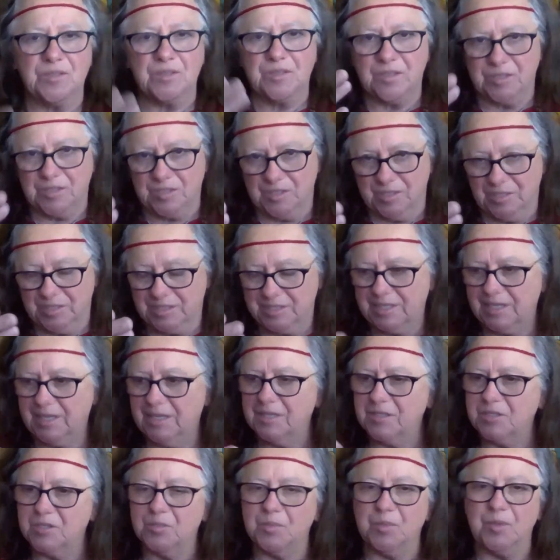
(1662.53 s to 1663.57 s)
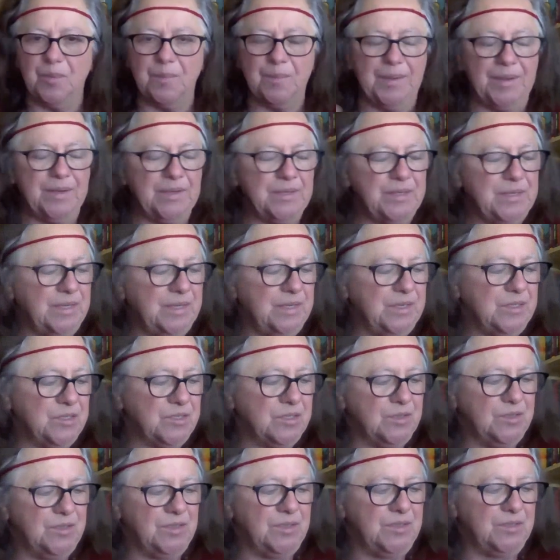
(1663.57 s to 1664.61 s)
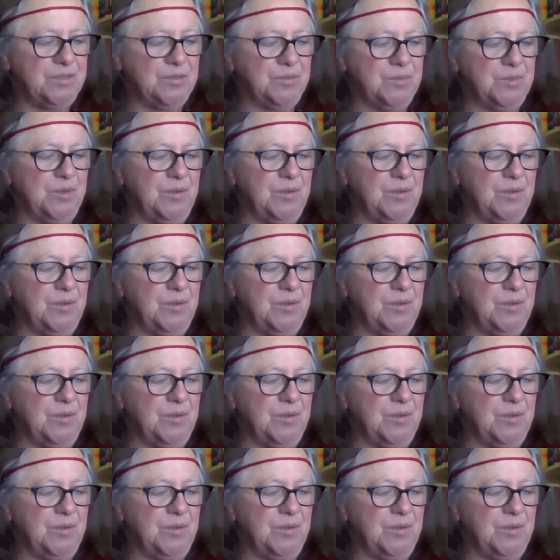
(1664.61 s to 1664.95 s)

It's tangible, meditation as